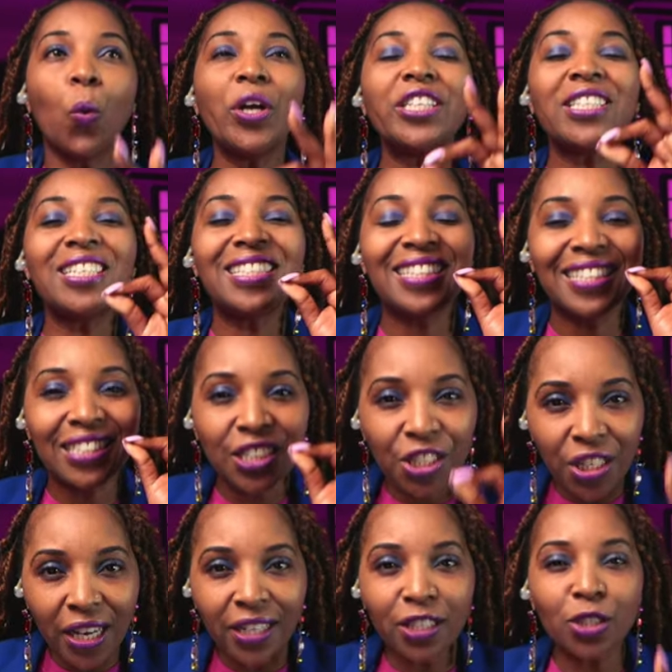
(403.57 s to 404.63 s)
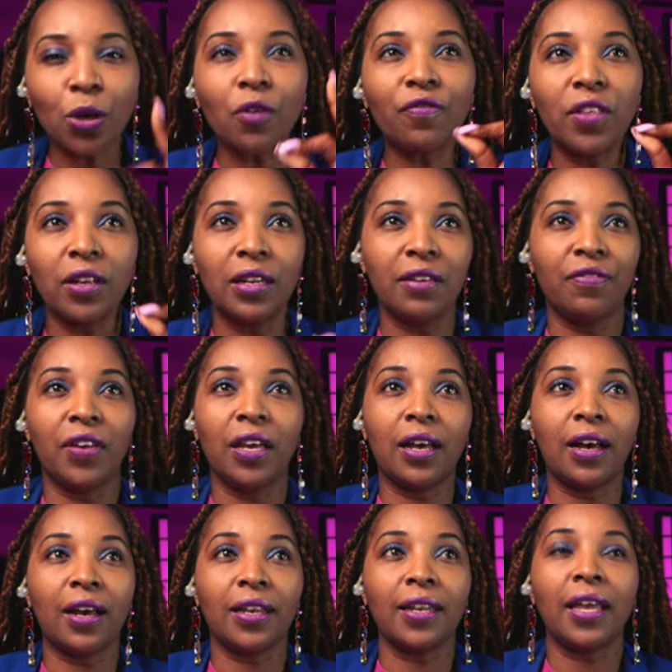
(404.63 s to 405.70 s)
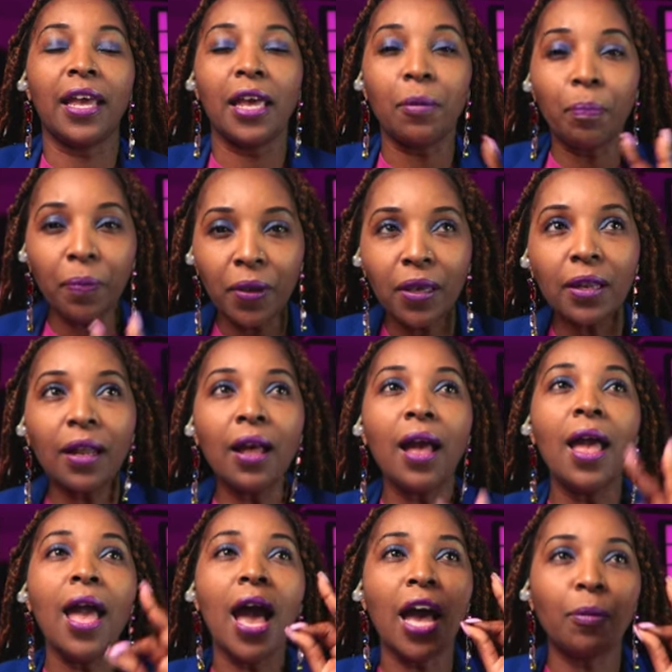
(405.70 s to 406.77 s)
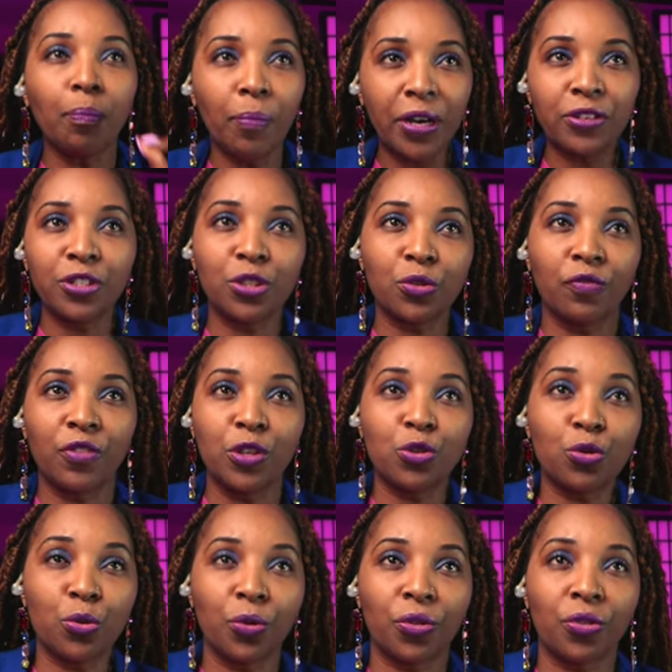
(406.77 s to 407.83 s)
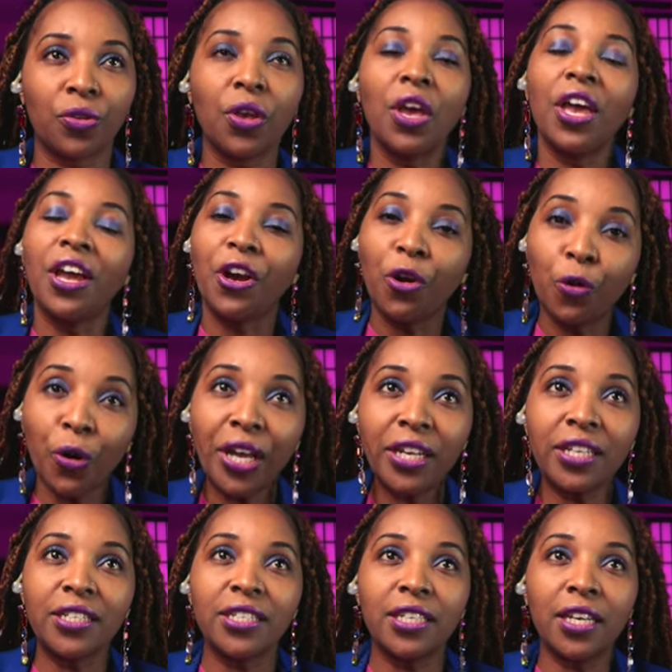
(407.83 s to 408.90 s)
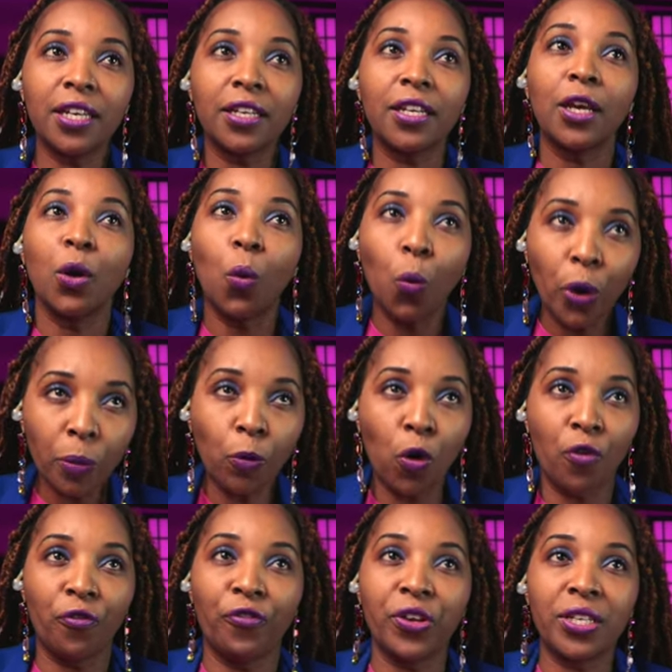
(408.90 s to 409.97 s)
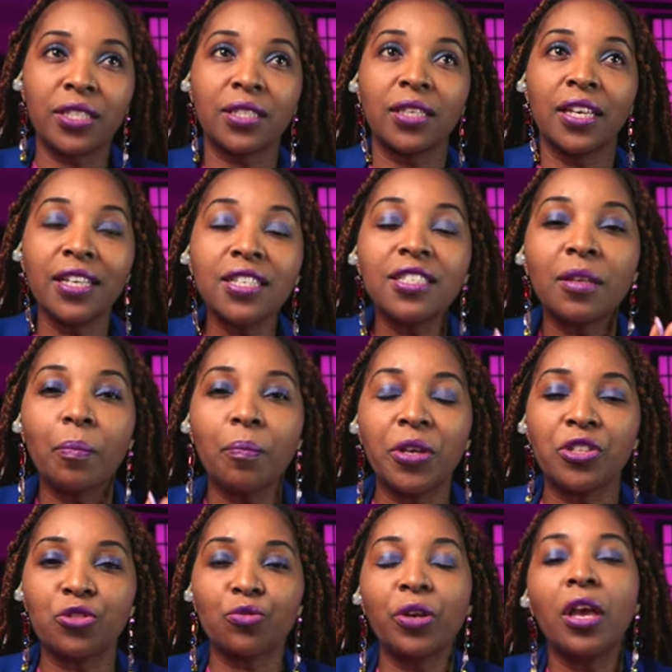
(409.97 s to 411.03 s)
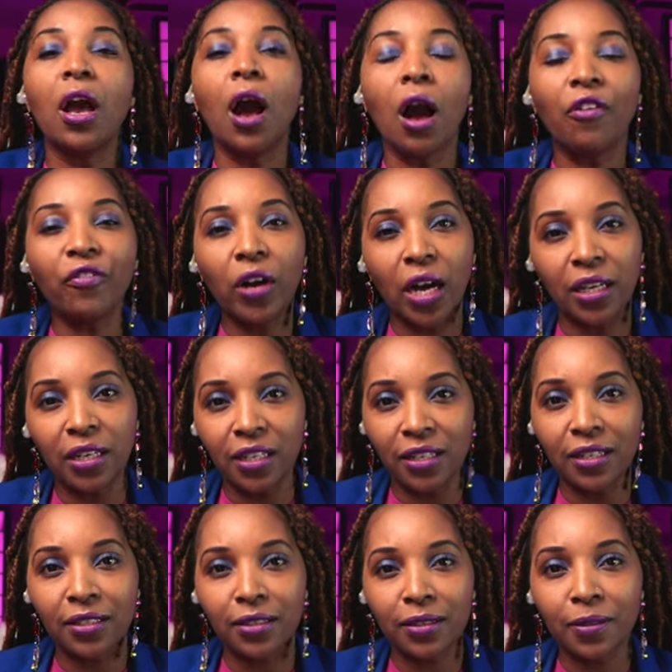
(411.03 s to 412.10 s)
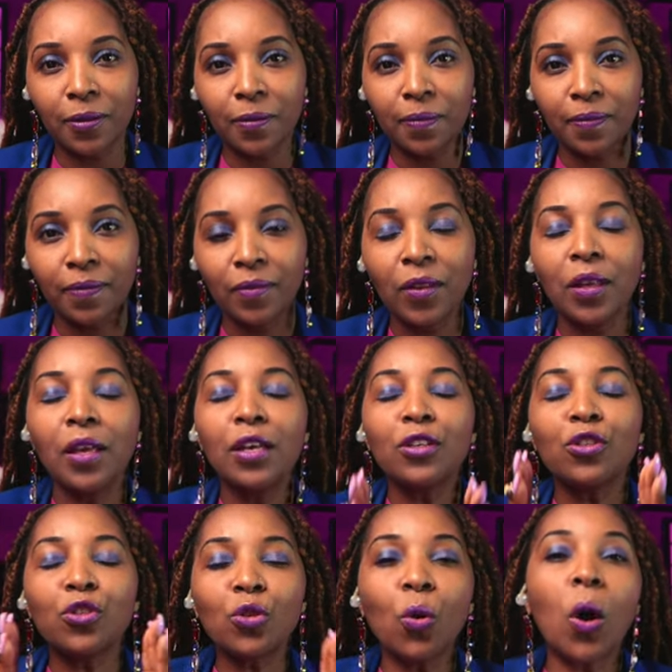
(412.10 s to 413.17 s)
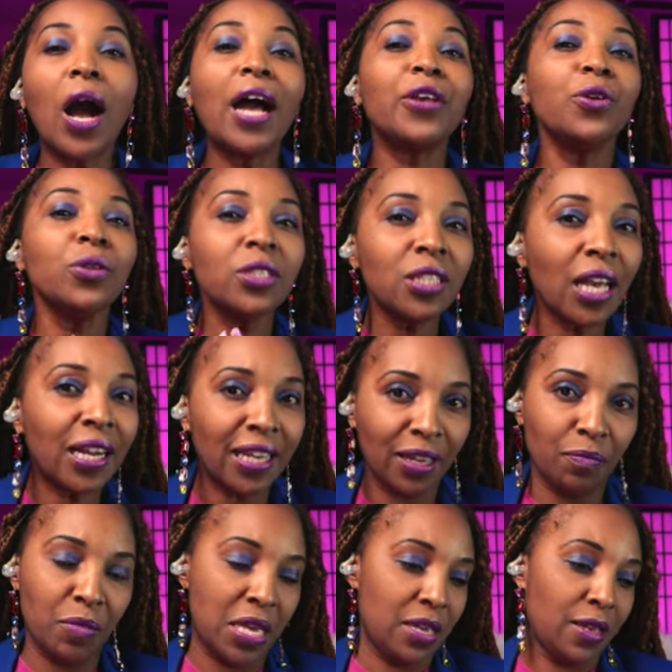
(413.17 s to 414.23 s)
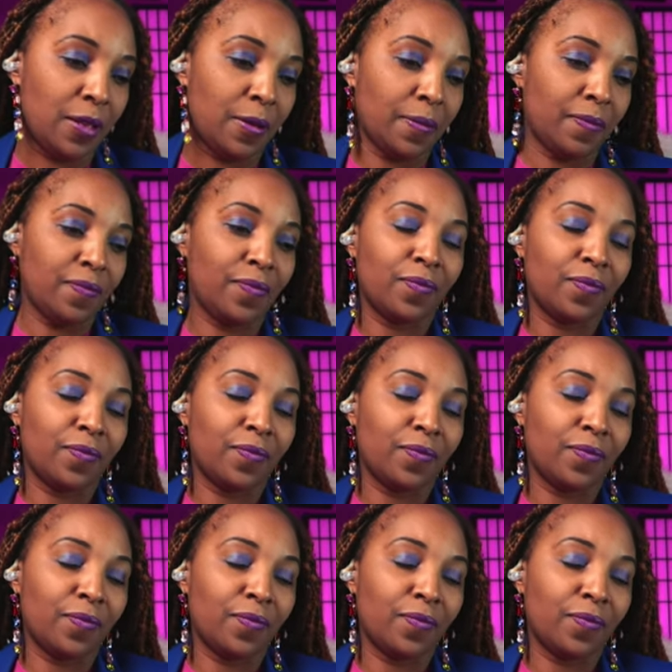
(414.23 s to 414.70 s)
which is the church of the living God, a pillar and buttress of the truth. Great indeed, we confess is the mystery of godliness. So, are you telling me